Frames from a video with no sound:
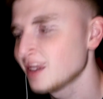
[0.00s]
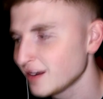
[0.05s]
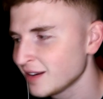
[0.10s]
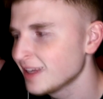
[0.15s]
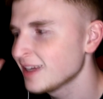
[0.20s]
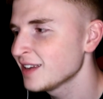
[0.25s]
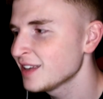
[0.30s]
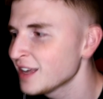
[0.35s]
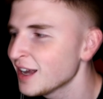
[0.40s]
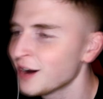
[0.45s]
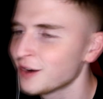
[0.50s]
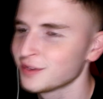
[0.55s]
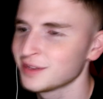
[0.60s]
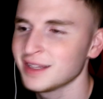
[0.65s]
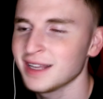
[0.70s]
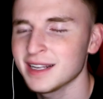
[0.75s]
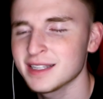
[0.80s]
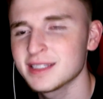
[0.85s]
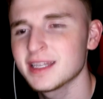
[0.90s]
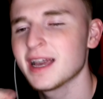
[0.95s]
There you go.
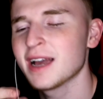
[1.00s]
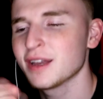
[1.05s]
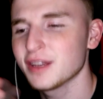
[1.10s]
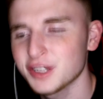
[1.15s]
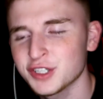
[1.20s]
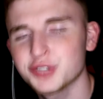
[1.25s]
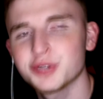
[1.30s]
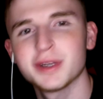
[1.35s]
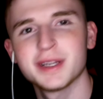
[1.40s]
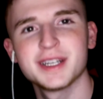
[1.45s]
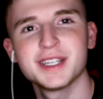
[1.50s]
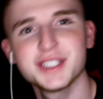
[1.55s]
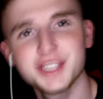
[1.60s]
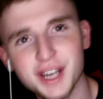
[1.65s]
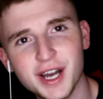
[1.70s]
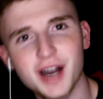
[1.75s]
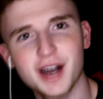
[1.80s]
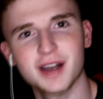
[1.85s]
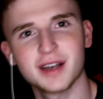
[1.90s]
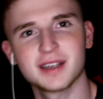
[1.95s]
That's how you treat a
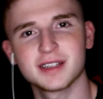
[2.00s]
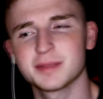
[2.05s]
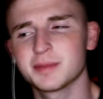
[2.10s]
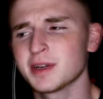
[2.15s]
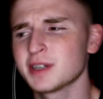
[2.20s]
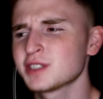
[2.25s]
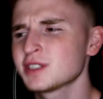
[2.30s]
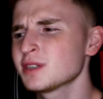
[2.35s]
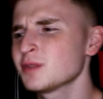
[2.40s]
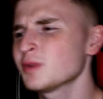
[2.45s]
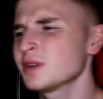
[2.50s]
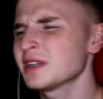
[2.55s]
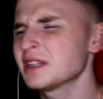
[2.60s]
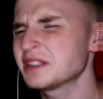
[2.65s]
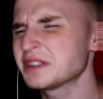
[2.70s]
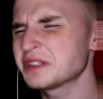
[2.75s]
dog, especially when